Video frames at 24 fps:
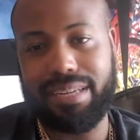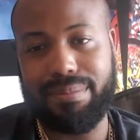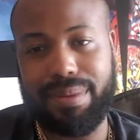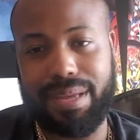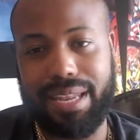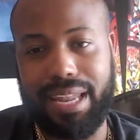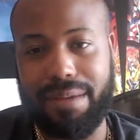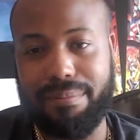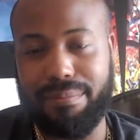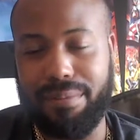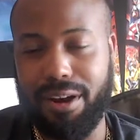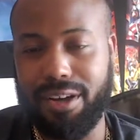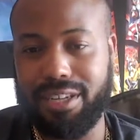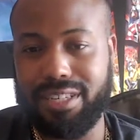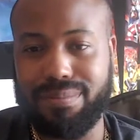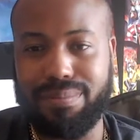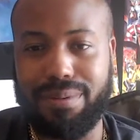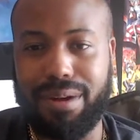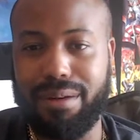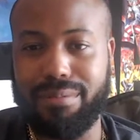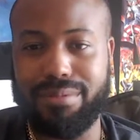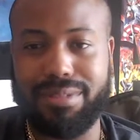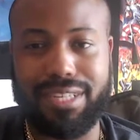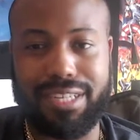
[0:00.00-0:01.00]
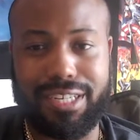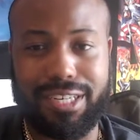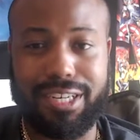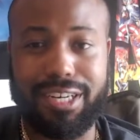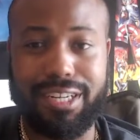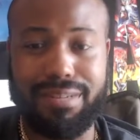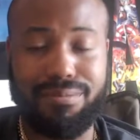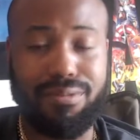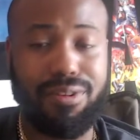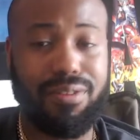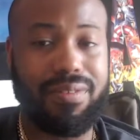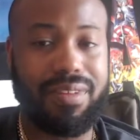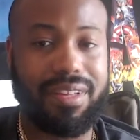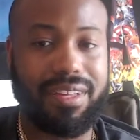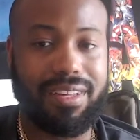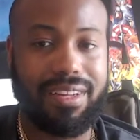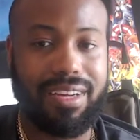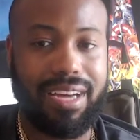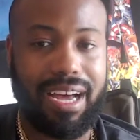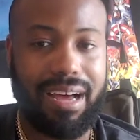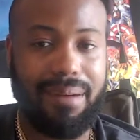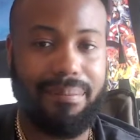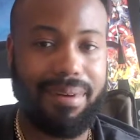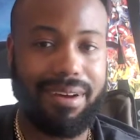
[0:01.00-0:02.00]
But like, Birds of Prey was a good movie.
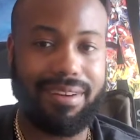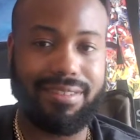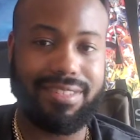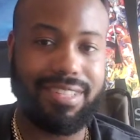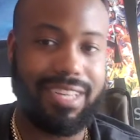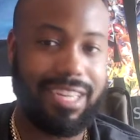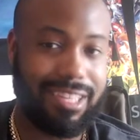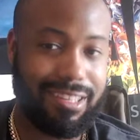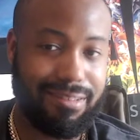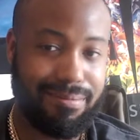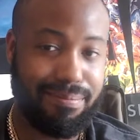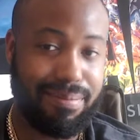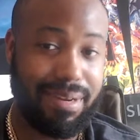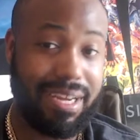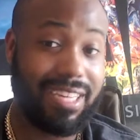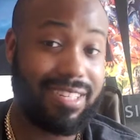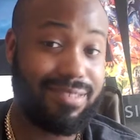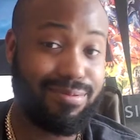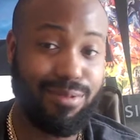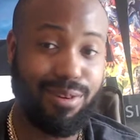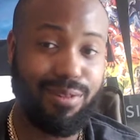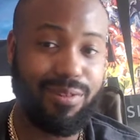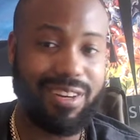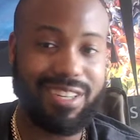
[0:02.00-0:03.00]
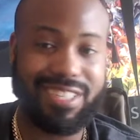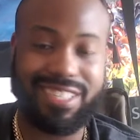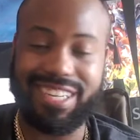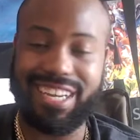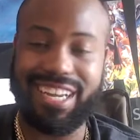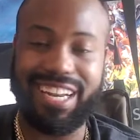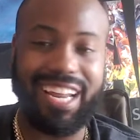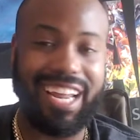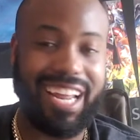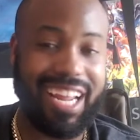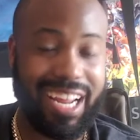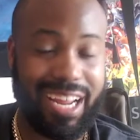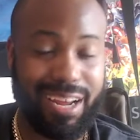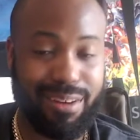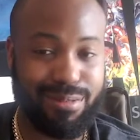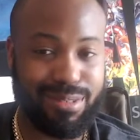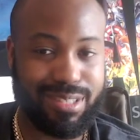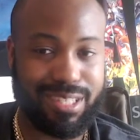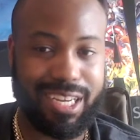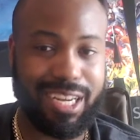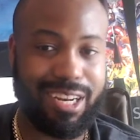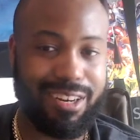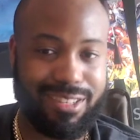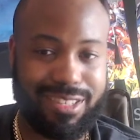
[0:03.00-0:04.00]
I'm not gonna say it's the best movie or something. It was
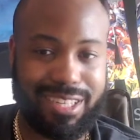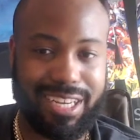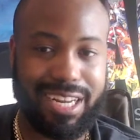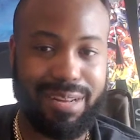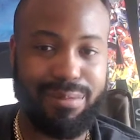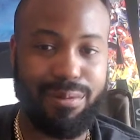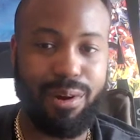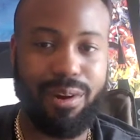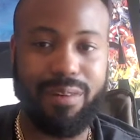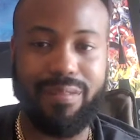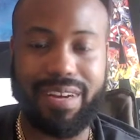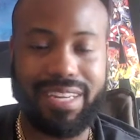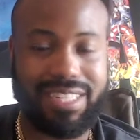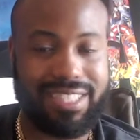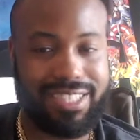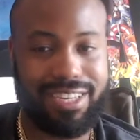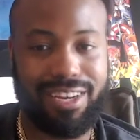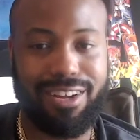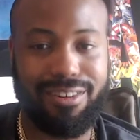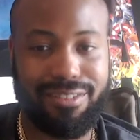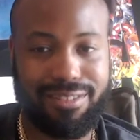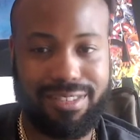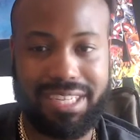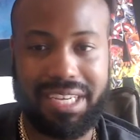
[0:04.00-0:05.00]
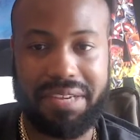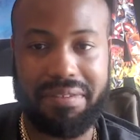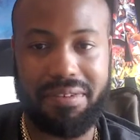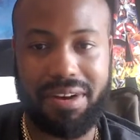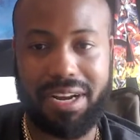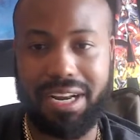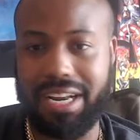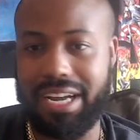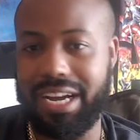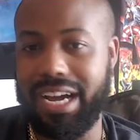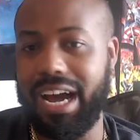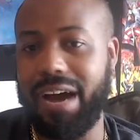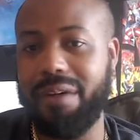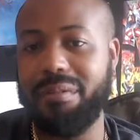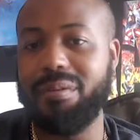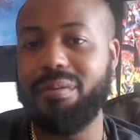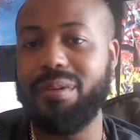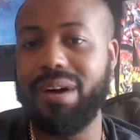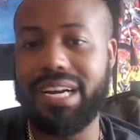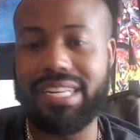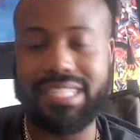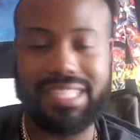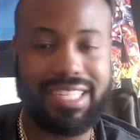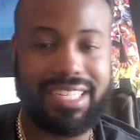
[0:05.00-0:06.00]
an entertaining movie. If I saw it on TV right now, I would
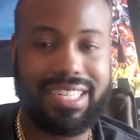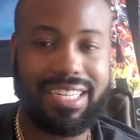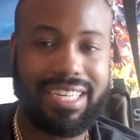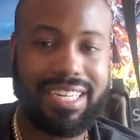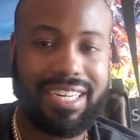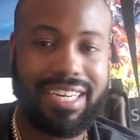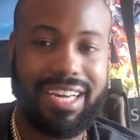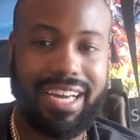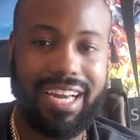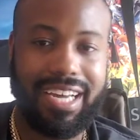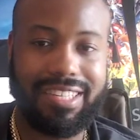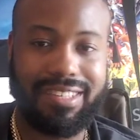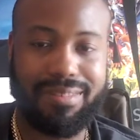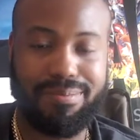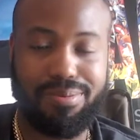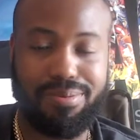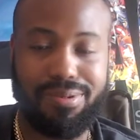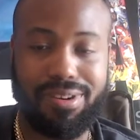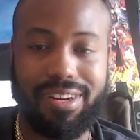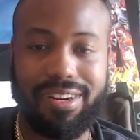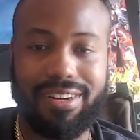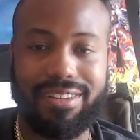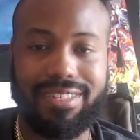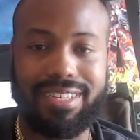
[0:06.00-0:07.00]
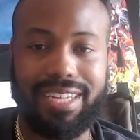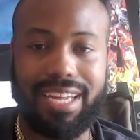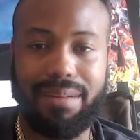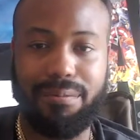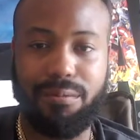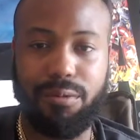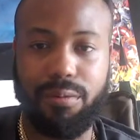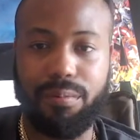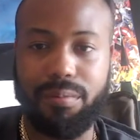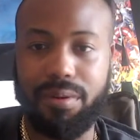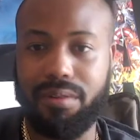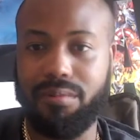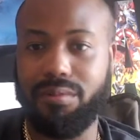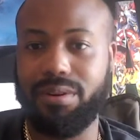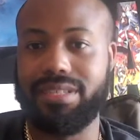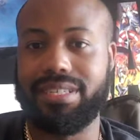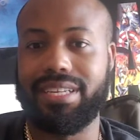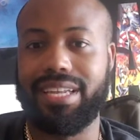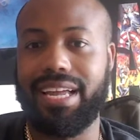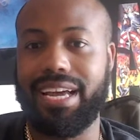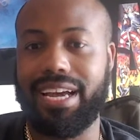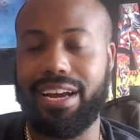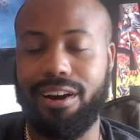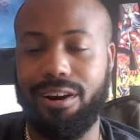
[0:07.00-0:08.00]
watch it. It's a pretty entertaining movie, but it wasn't
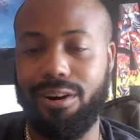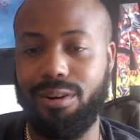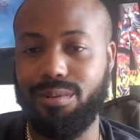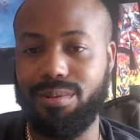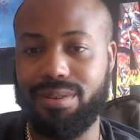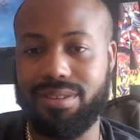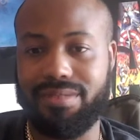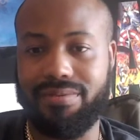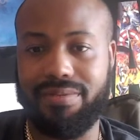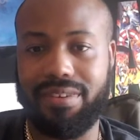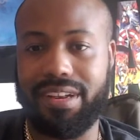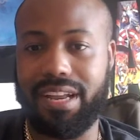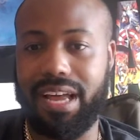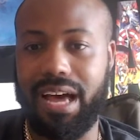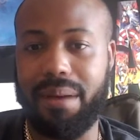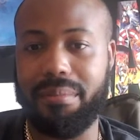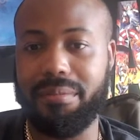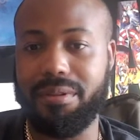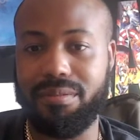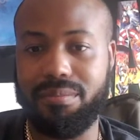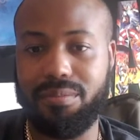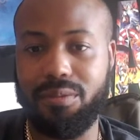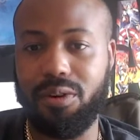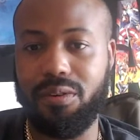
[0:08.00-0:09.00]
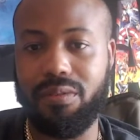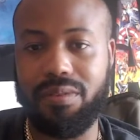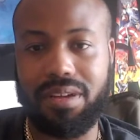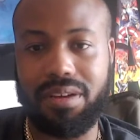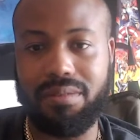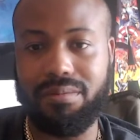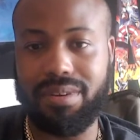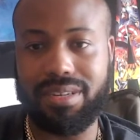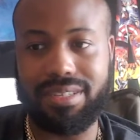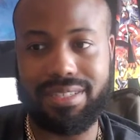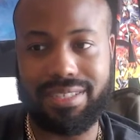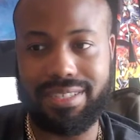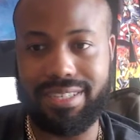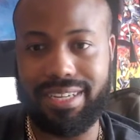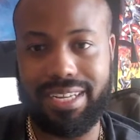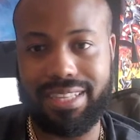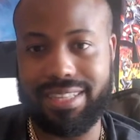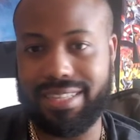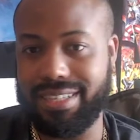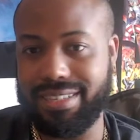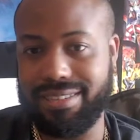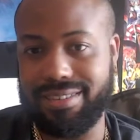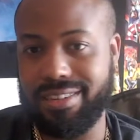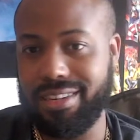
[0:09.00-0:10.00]
like, oh, this is a phenomenal movie. It wasn't
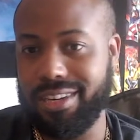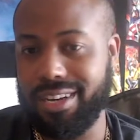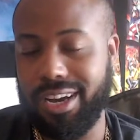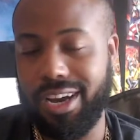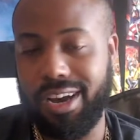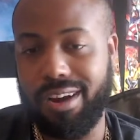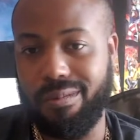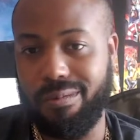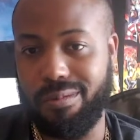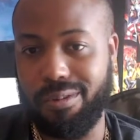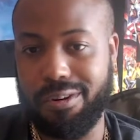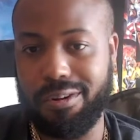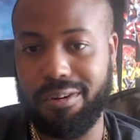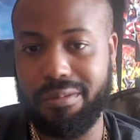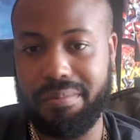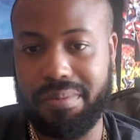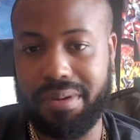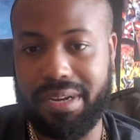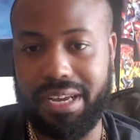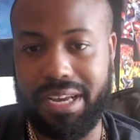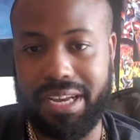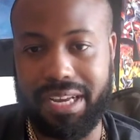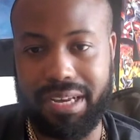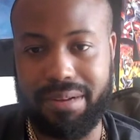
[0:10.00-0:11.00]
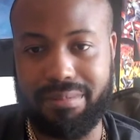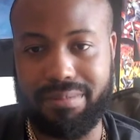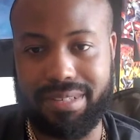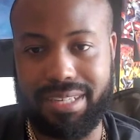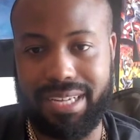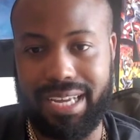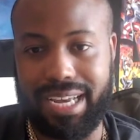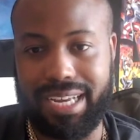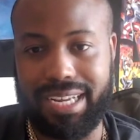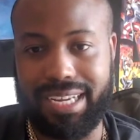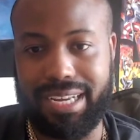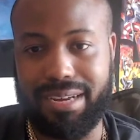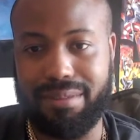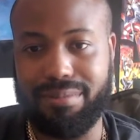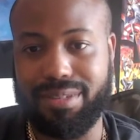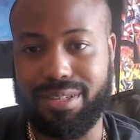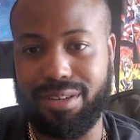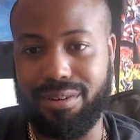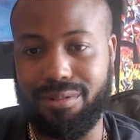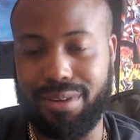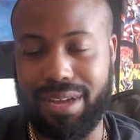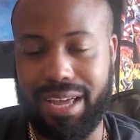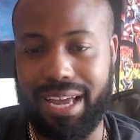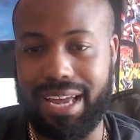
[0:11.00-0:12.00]
nothing real big. It was like, it was
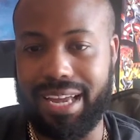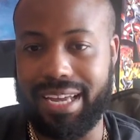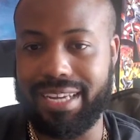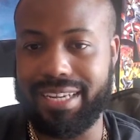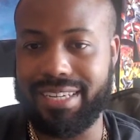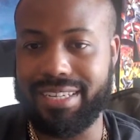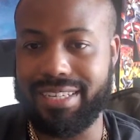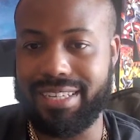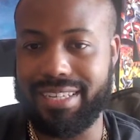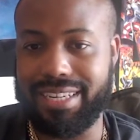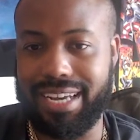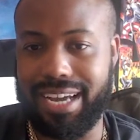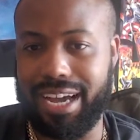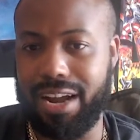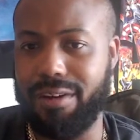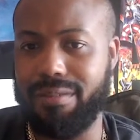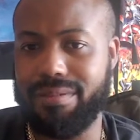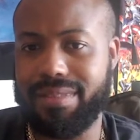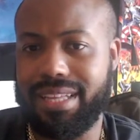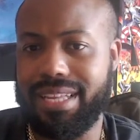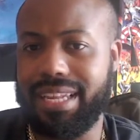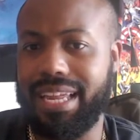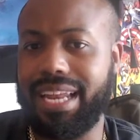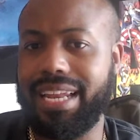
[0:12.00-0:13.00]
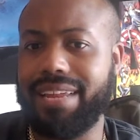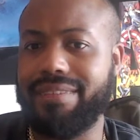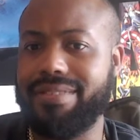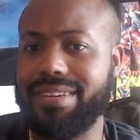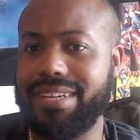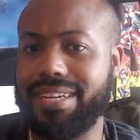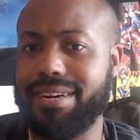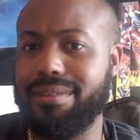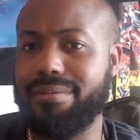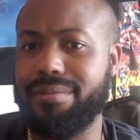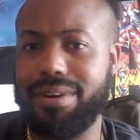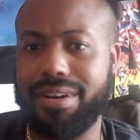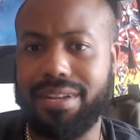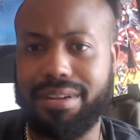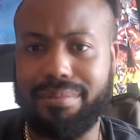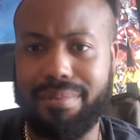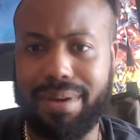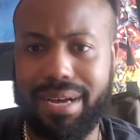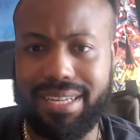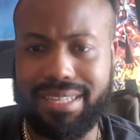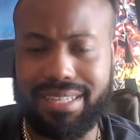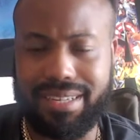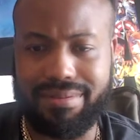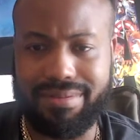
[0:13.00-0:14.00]
okay. Like, I don't think that even did well at the
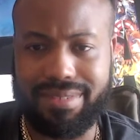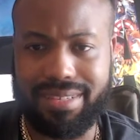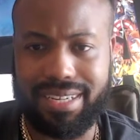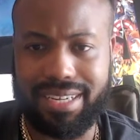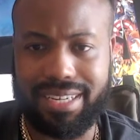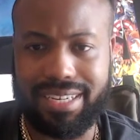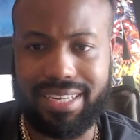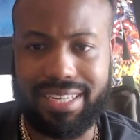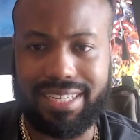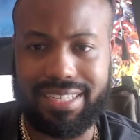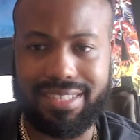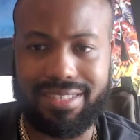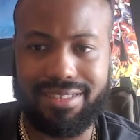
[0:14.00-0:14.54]
box office like that.